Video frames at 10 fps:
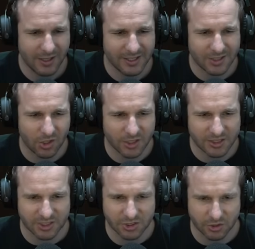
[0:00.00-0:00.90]
it kind
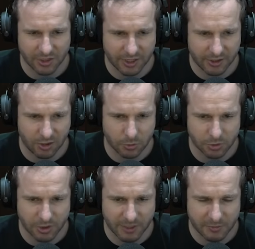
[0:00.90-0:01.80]
of touches on how the
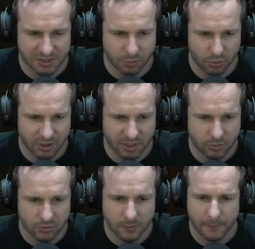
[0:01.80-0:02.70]
whole dynamic spawn
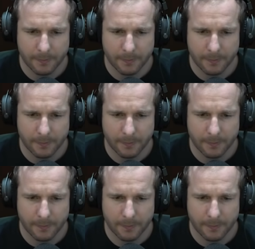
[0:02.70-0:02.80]
table